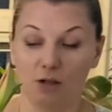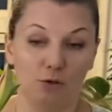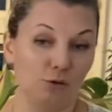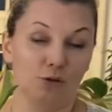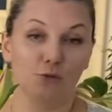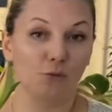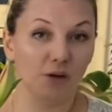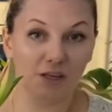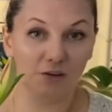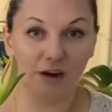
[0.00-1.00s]
looks
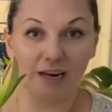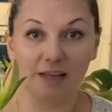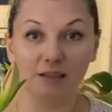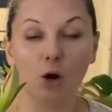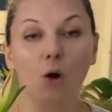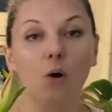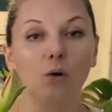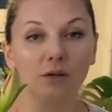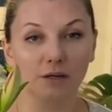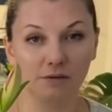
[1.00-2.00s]
really great, and the
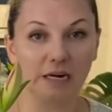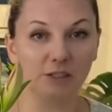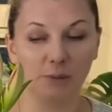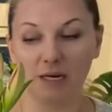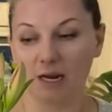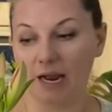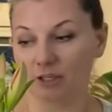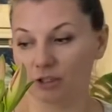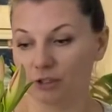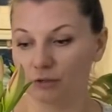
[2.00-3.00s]
whole arrangement
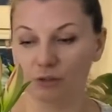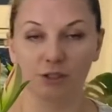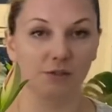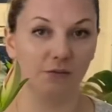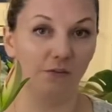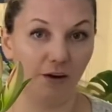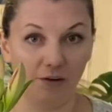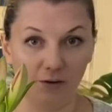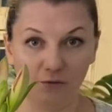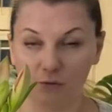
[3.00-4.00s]
actually looks
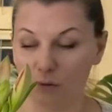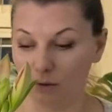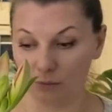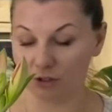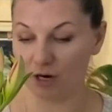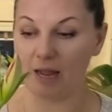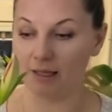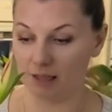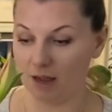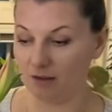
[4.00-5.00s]
very full, which I
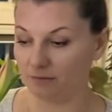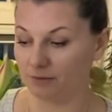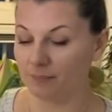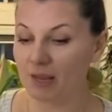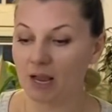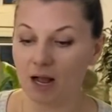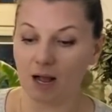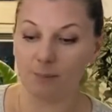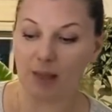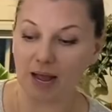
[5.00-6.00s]
love.
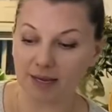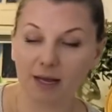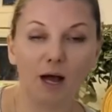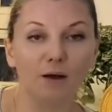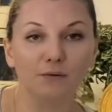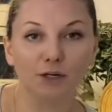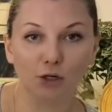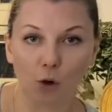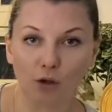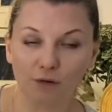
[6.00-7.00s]
I covered
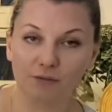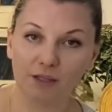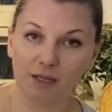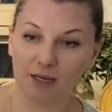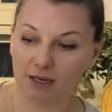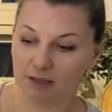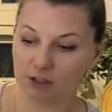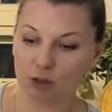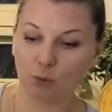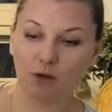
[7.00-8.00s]
all of the
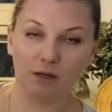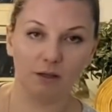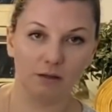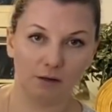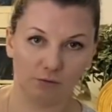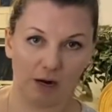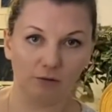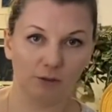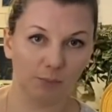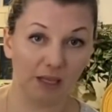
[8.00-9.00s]
soil
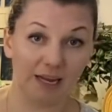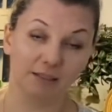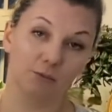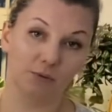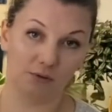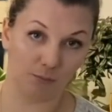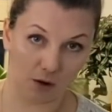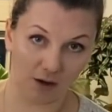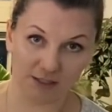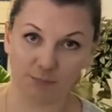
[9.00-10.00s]
around the plants with
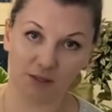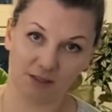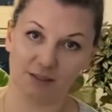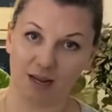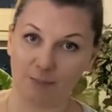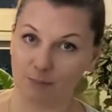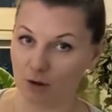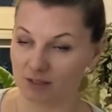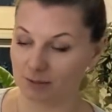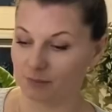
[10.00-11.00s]
moss because I'm
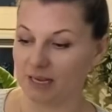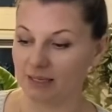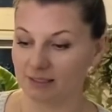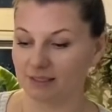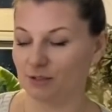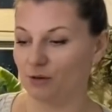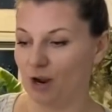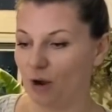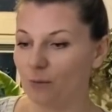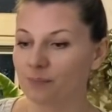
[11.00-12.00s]
moss obsessed, as you
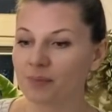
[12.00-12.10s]
know.